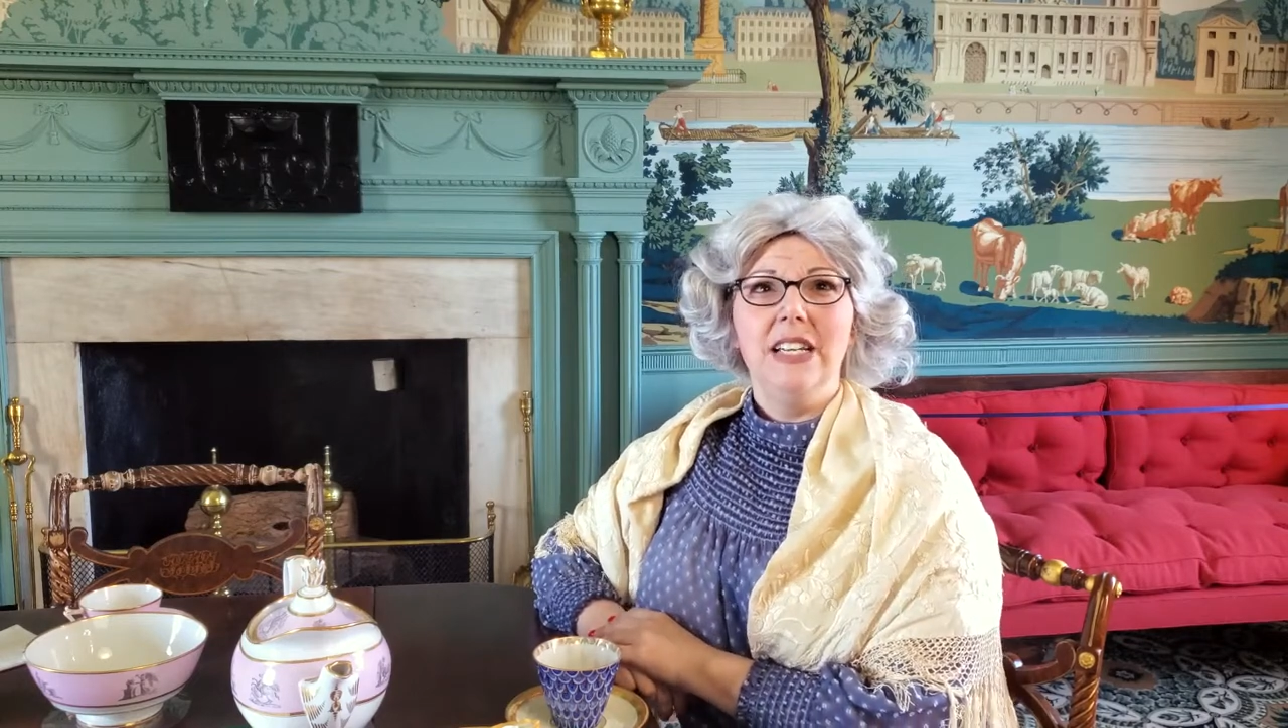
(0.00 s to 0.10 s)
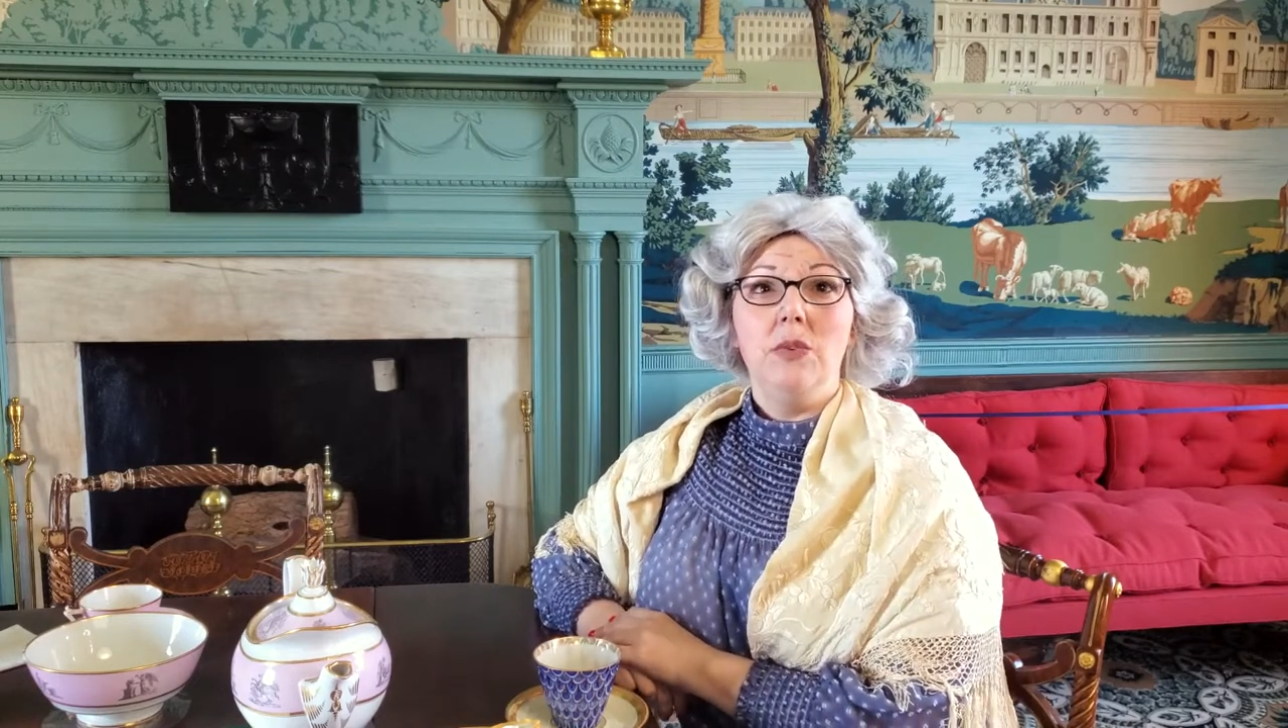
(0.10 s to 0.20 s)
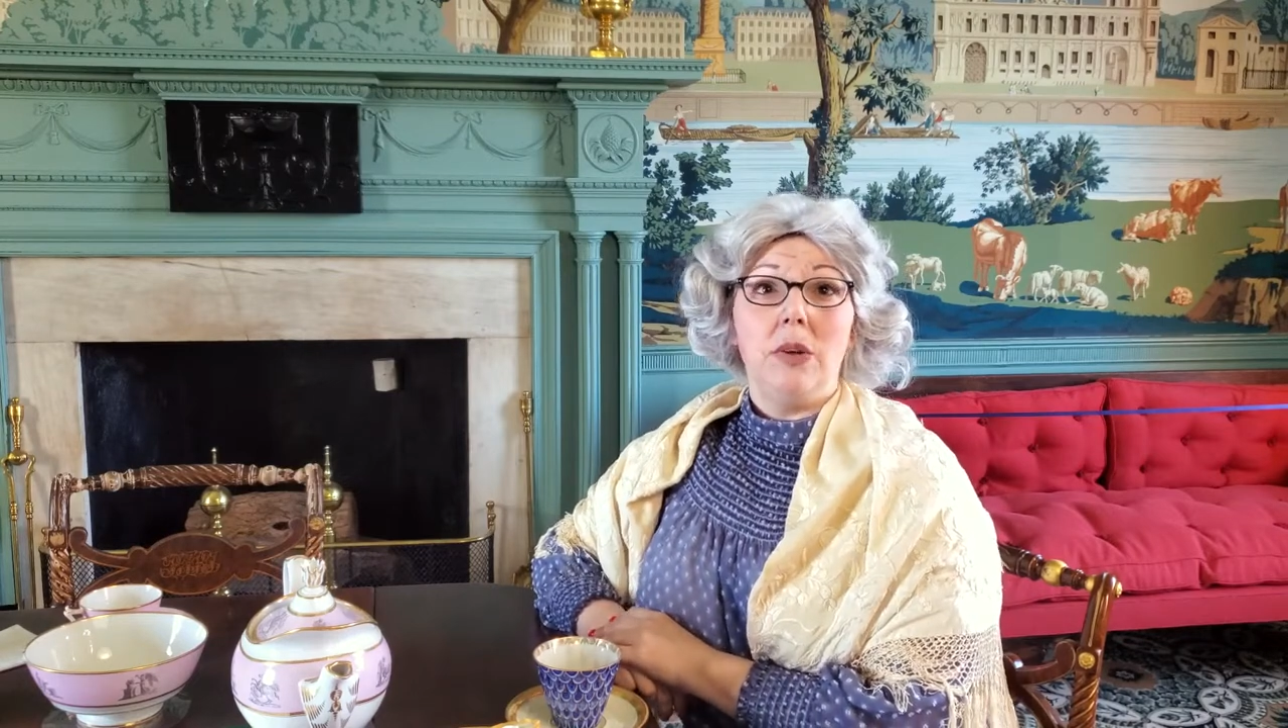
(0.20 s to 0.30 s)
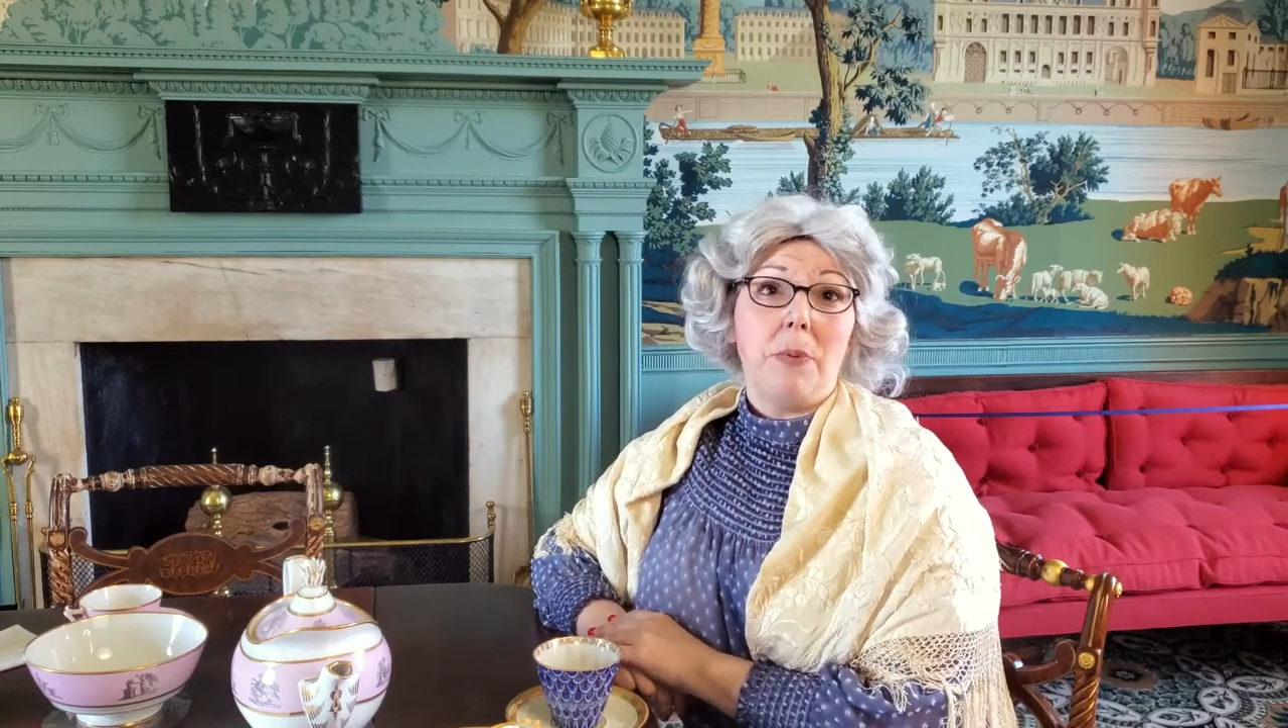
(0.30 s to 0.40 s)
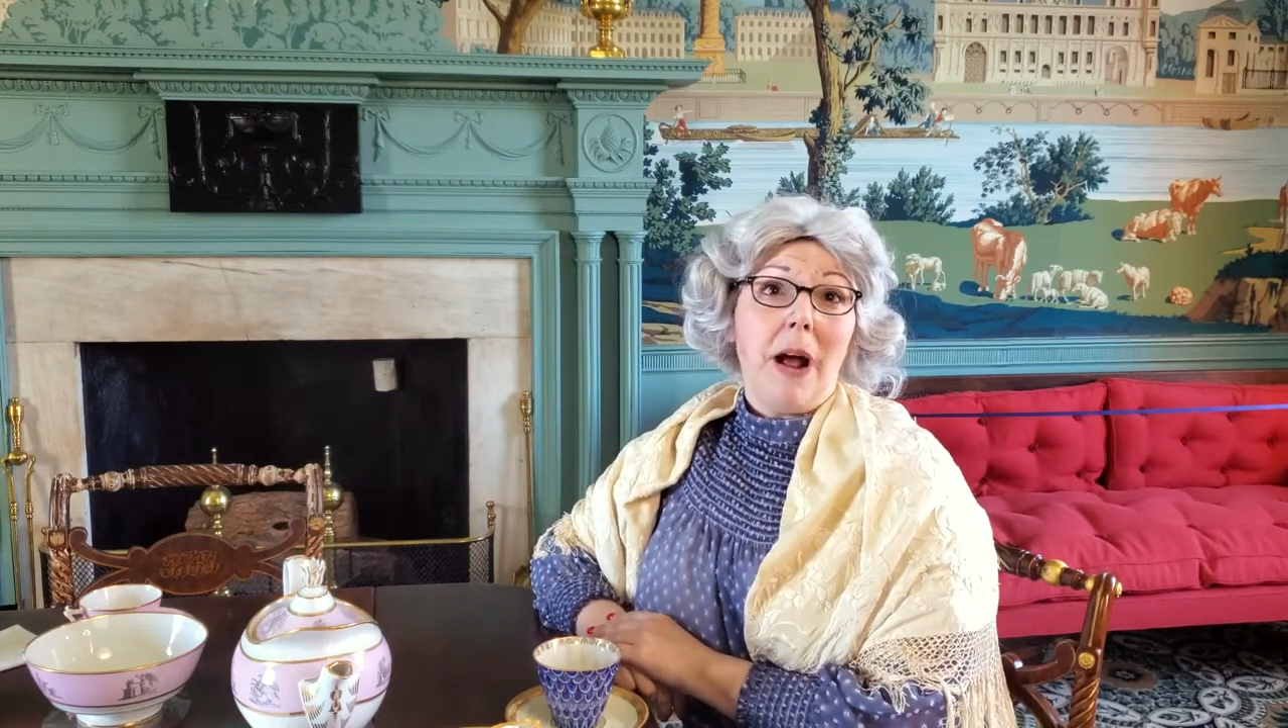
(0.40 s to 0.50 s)

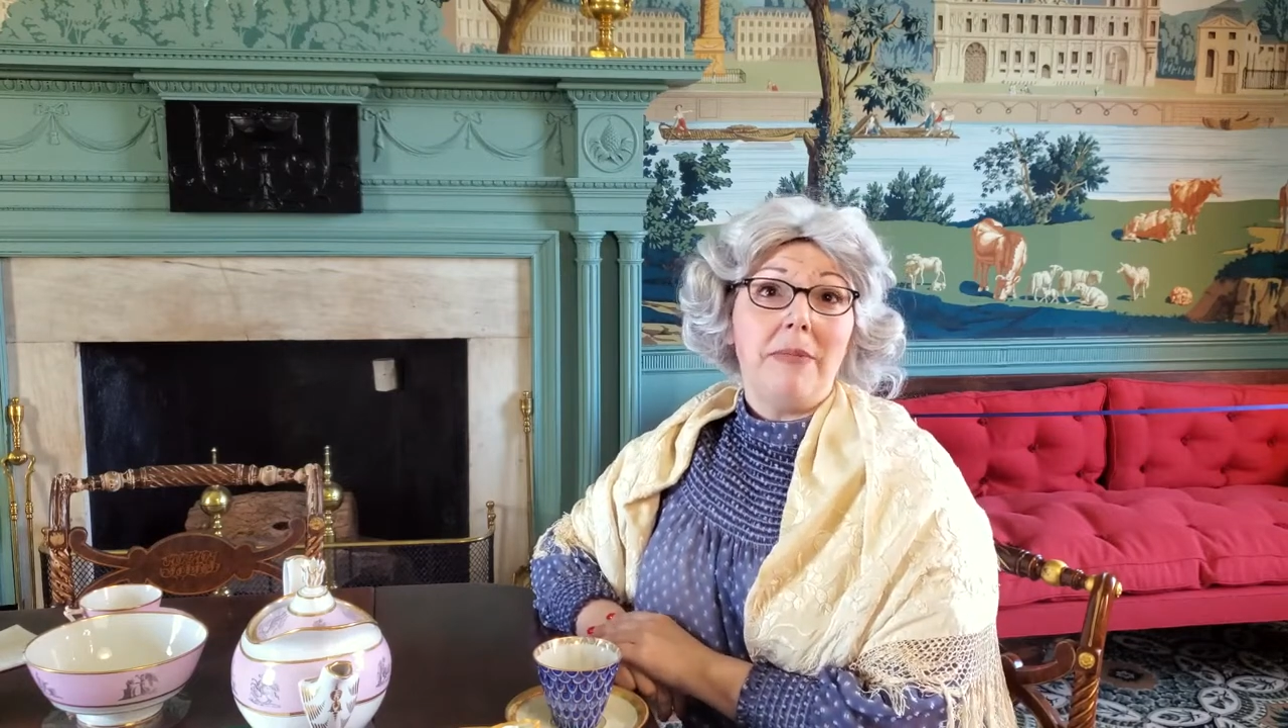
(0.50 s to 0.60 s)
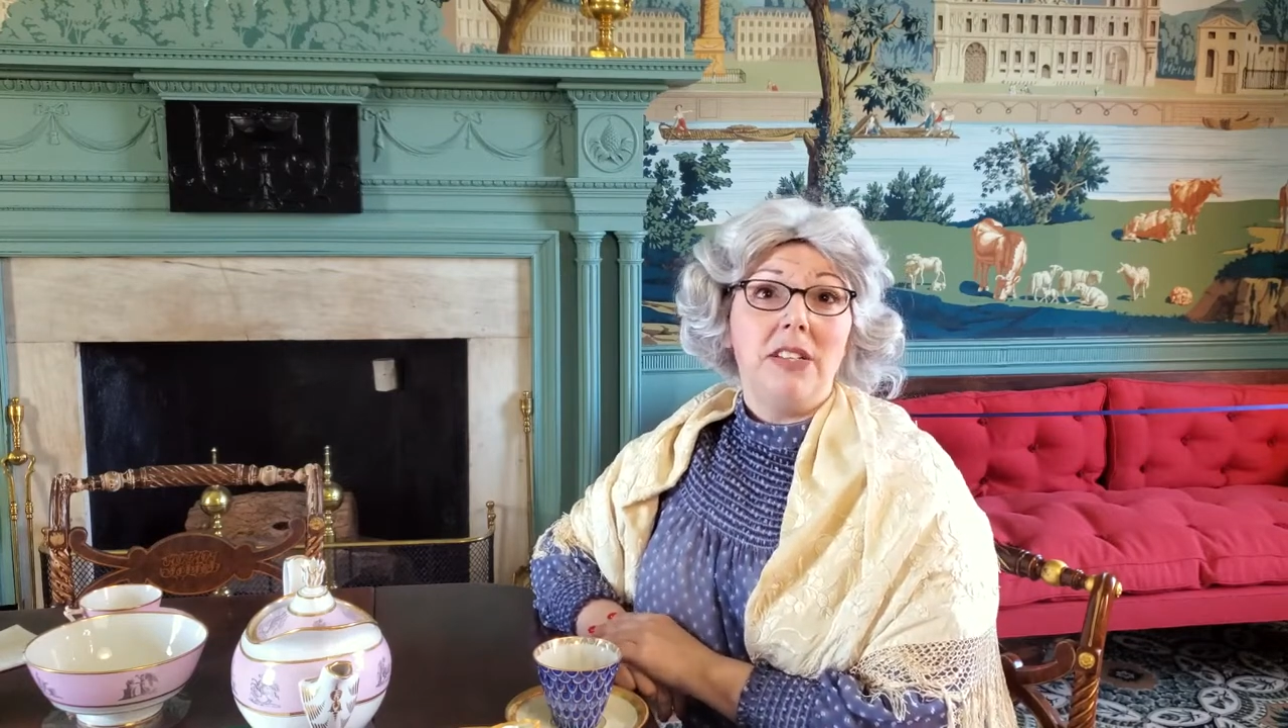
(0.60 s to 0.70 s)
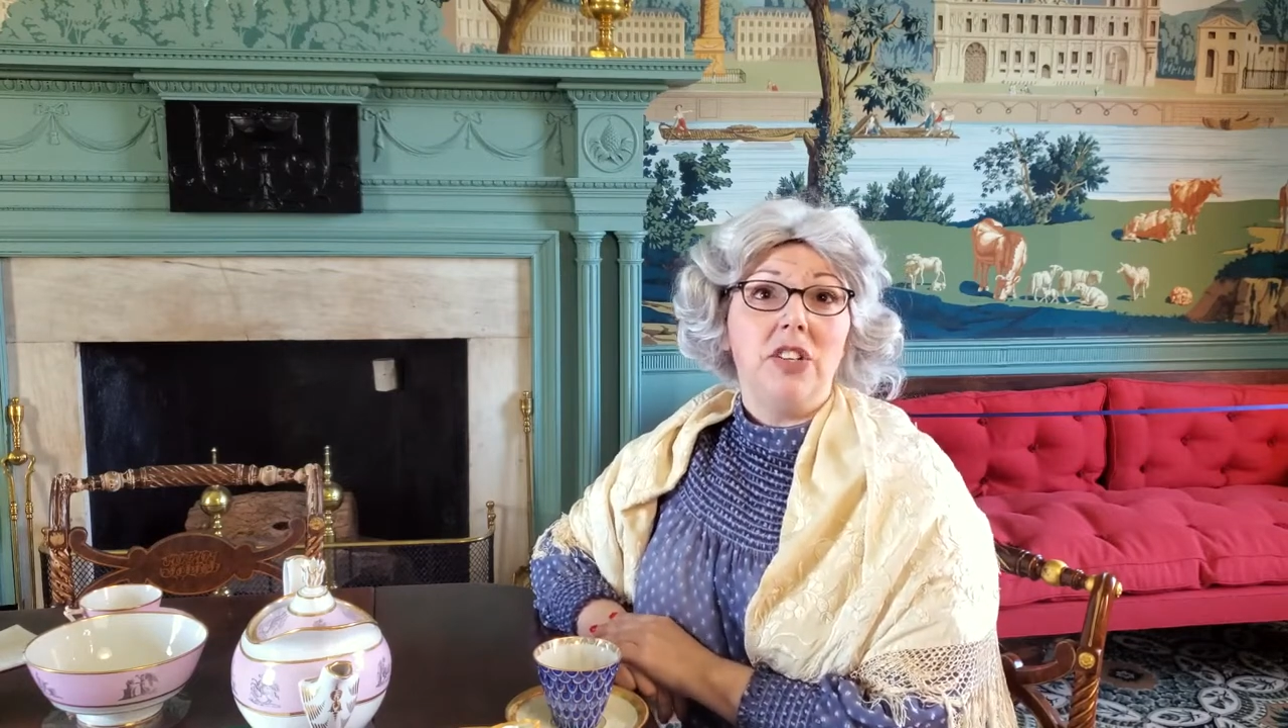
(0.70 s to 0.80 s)
Well, it probably